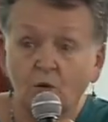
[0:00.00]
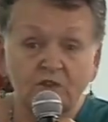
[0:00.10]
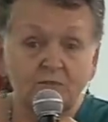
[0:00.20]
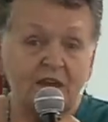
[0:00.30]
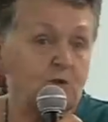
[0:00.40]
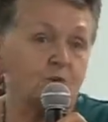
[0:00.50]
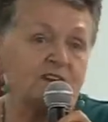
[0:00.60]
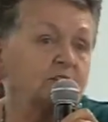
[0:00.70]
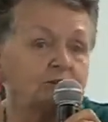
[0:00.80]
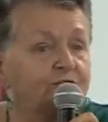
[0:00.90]
With men,
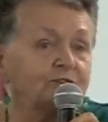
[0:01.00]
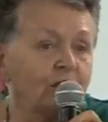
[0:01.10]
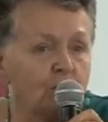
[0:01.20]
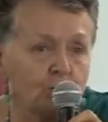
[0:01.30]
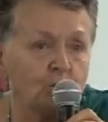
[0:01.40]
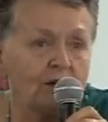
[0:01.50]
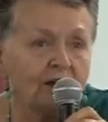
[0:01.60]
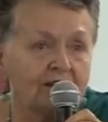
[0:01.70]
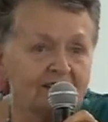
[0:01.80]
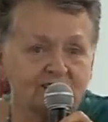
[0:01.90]
we don't know.
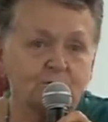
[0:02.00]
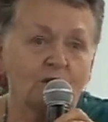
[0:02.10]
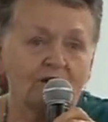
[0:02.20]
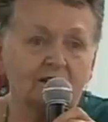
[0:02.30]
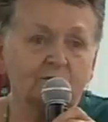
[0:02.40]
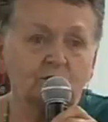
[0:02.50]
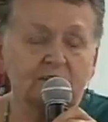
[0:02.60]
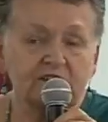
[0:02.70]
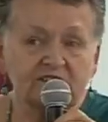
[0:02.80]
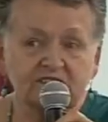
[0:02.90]
That's why I'm
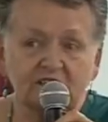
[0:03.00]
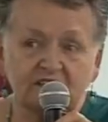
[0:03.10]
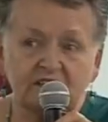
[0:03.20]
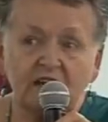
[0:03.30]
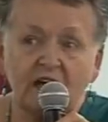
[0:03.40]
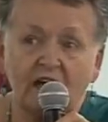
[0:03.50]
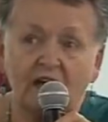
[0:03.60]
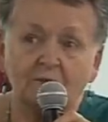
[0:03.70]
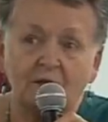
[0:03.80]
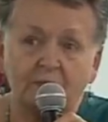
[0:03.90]
doing the study
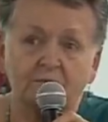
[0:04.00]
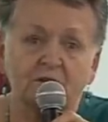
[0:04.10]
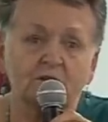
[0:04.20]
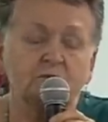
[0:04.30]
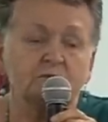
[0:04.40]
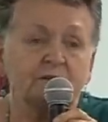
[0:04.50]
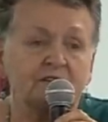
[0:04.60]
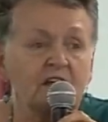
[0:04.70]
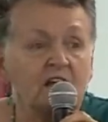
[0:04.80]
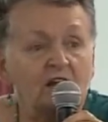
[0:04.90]
um, at the moment.
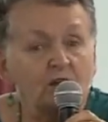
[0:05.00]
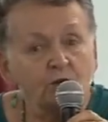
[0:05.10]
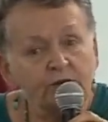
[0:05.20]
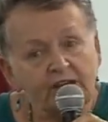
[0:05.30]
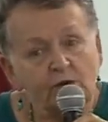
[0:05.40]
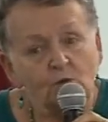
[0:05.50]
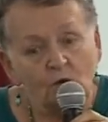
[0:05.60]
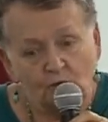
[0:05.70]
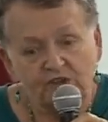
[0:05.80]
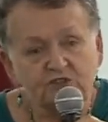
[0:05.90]
But looking at
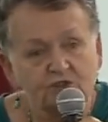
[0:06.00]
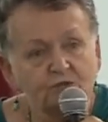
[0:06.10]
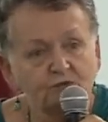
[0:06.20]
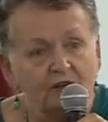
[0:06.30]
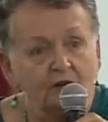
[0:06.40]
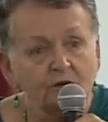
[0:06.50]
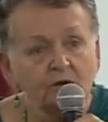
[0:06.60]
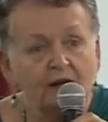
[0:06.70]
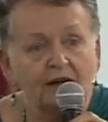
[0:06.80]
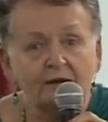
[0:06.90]
what we do
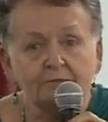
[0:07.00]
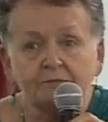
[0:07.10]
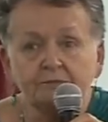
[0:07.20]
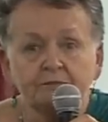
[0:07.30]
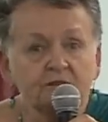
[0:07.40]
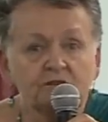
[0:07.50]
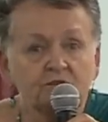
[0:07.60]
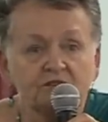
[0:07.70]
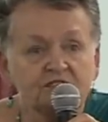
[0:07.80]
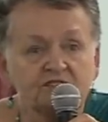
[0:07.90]
know, um,
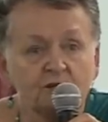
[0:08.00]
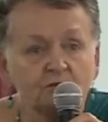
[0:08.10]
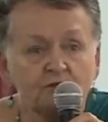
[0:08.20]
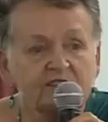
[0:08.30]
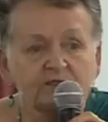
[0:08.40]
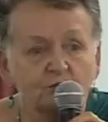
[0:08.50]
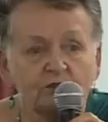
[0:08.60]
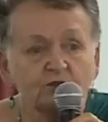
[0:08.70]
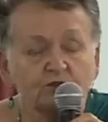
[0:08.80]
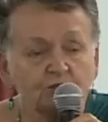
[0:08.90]
You, there's no reason
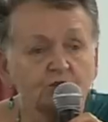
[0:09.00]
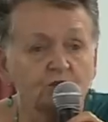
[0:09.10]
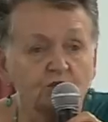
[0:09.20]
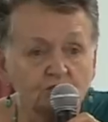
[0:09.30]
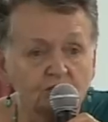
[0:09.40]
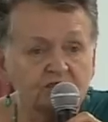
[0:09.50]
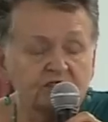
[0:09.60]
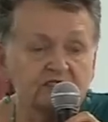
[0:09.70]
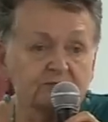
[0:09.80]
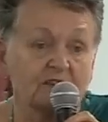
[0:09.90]
why you shouldn't
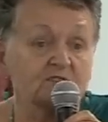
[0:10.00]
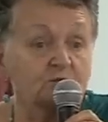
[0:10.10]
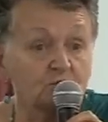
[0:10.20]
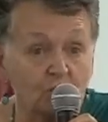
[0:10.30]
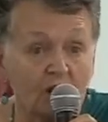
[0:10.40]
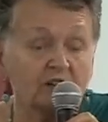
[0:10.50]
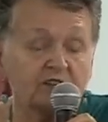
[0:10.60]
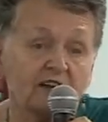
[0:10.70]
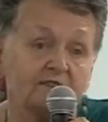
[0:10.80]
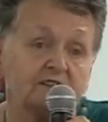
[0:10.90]
use these muscles
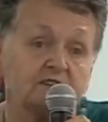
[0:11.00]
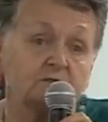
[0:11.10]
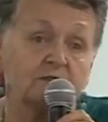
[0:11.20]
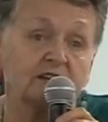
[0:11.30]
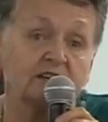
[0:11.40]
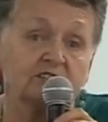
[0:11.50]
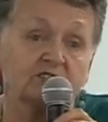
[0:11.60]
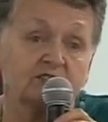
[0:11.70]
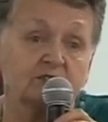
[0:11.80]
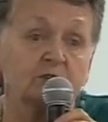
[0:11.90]
while you're having your
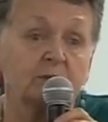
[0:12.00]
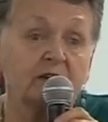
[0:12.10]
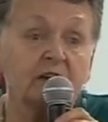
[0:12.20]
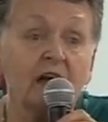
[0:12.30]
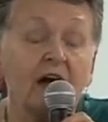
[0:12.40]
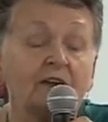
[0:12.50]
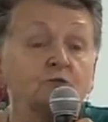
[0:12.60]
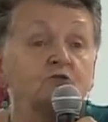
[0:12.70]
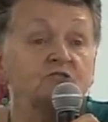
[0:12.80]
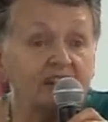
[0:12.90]
radiation therapy,
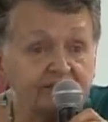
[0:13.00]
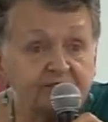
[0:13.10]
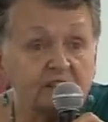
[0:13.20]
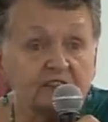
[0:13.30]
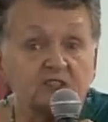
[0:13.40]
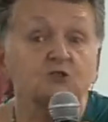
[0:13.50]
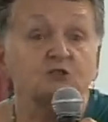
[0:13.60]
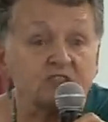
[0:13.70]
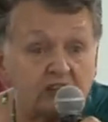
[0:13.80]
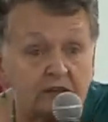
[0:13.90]
and you definitely
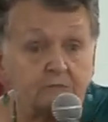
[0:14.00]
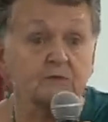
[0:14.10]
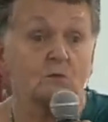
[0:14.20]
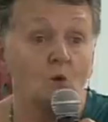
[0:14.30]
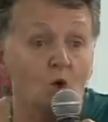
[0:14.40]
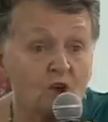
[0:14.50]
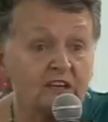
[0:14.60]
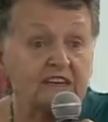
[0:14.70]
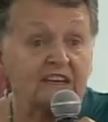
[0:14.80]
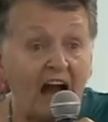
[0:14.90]
should keep them
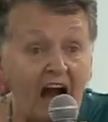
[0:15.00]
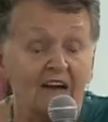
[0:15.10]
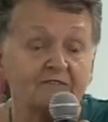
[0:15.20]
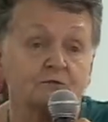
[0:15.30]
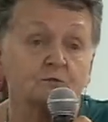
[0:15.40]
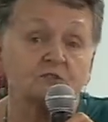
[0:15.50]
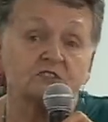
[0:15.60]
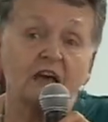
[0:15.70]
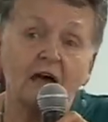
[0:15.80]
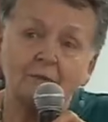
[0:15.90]
working
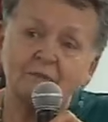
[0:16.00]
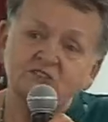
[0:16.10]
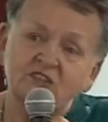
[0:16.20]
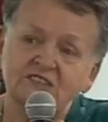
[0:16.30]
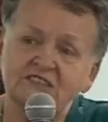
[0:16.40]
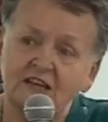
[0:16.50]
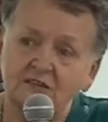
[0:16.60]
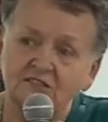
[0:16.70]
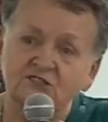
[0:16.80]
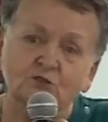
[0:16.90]
afterwards. But just
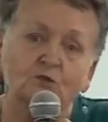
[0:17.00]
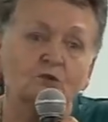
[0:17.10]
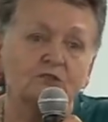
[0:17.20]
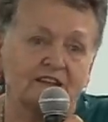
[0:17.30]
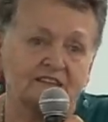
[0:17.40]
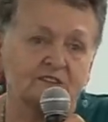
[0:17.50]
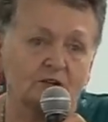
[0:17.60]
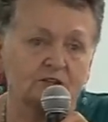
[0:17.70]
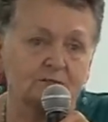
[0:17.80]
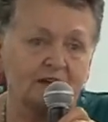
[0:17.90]
how sore that's
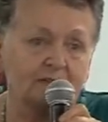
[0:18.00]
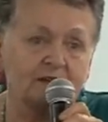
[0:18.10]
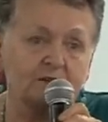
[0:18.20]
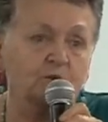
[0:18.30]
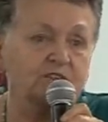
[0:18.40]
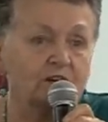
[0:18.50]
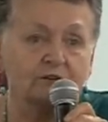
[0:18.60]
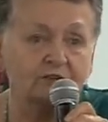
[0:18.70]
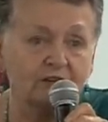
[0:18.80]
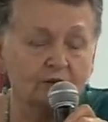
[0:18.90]
going to make men, we
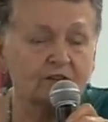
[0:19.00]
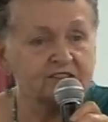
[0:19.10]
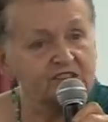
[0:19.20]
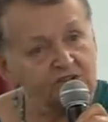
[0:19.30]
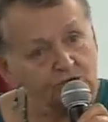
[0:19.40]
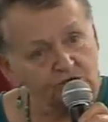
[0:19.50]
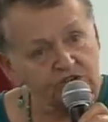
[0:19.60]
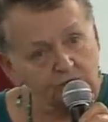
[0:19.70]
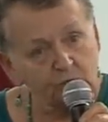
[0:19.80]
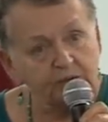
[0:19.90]
don't know. That's the sort
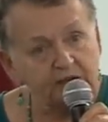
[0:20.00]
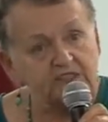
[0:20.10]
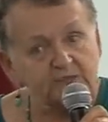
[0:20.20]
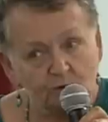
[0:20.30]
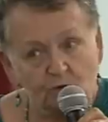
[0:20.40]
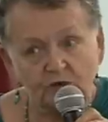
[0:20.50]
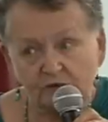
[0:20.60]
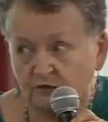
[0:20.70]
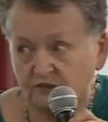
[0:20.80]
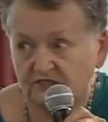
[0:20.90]
of thing we'll be
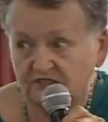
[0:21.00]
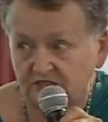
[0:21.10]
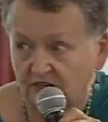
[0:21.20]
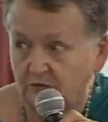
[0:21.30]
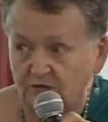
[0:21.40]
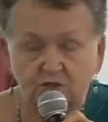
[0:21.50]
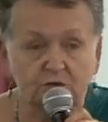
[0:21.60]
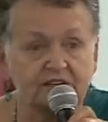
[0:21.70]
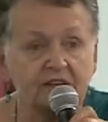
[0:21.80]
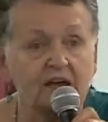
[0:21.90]
exploring with this study we're
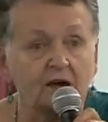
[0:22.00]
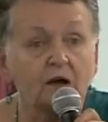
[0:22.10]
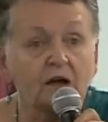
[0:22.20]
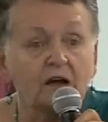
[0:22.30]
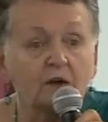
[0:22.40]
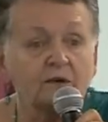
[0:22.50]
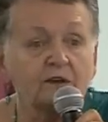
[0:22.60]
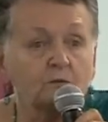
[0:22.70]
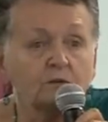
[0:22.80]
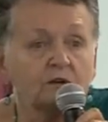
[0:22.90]
doing now.
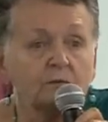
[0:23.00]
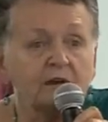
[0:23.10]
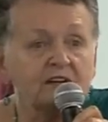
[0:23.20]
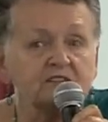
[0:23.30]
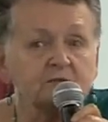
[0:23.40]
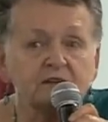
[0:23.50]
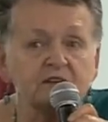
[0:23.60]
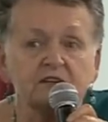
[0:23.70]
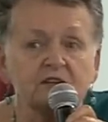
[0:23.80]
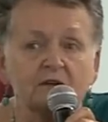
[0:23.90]
We don't want men to
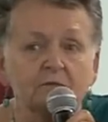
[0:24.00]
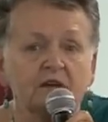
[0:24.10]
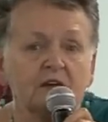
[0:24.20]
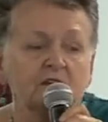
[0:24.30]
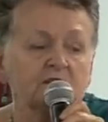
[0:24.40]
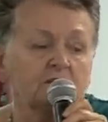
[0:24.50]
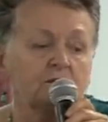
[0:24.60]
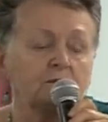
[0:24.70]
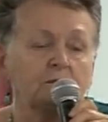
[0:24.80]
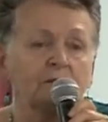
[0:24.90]
be, um, you
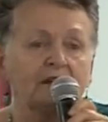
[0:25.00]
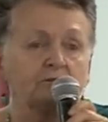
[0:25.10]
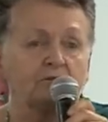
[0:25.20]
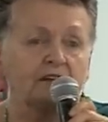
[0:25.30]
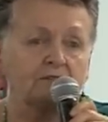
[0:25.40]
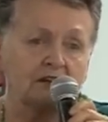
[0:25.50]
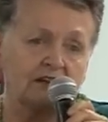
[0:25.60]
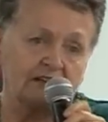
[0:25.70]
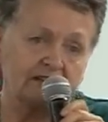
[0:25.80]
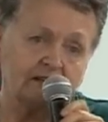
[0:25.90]
know, made really,
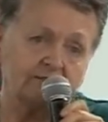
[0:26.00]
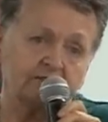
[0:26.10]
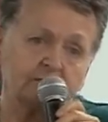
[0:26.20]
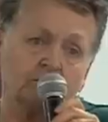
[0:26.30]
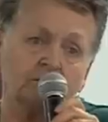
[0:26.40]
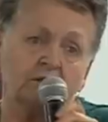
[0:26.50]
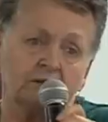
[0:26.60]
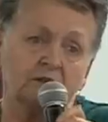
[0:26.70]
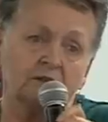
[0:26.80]
really uncomfortable.